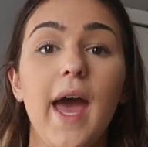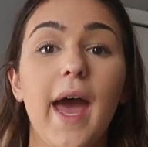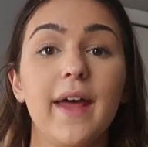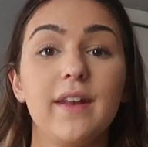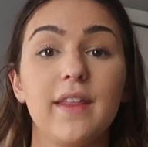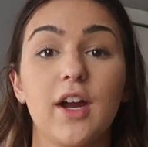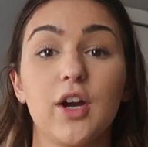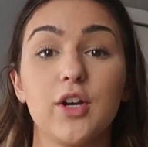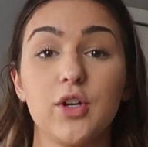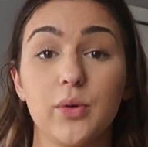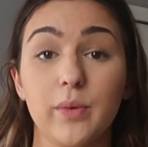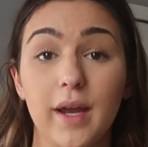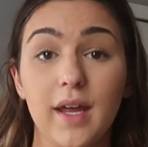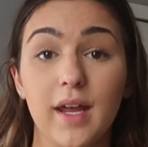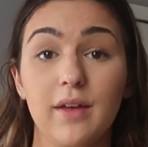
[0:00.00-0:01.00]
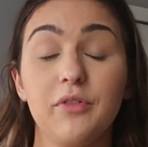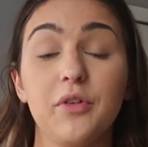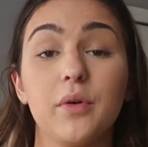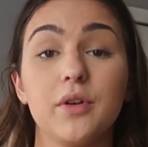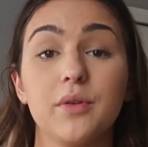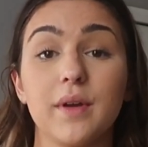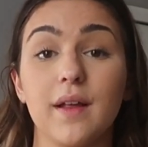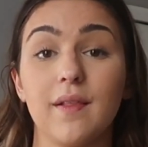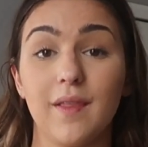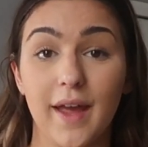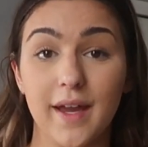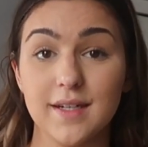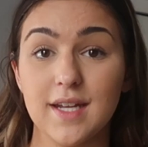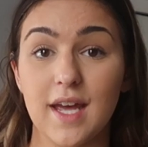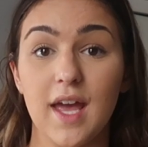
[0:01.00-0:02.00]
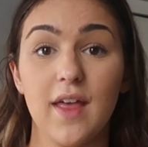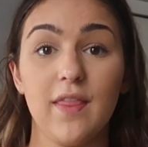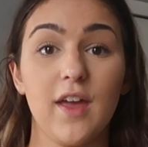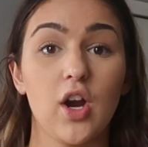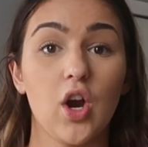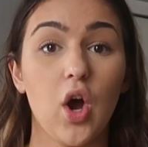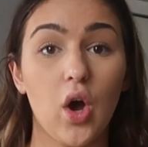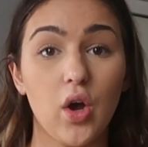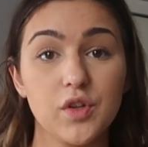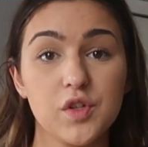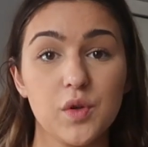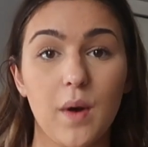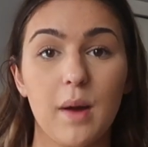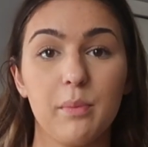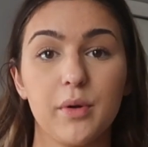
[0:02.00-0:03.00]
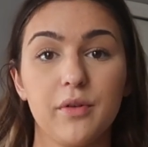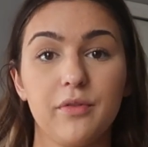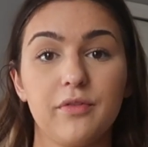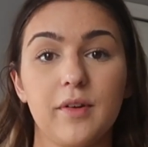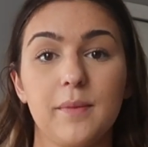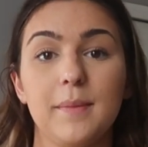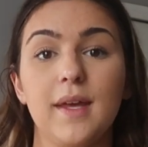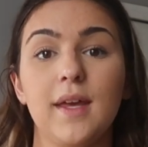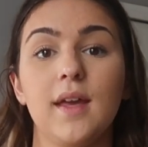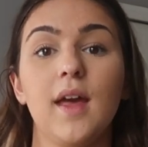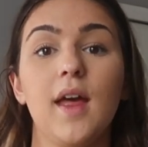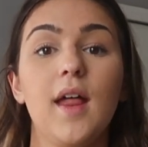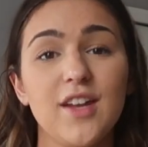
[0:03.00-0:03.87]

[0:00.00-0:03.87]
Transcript: and they are great if you are doing leg day. They are all squat proof for me.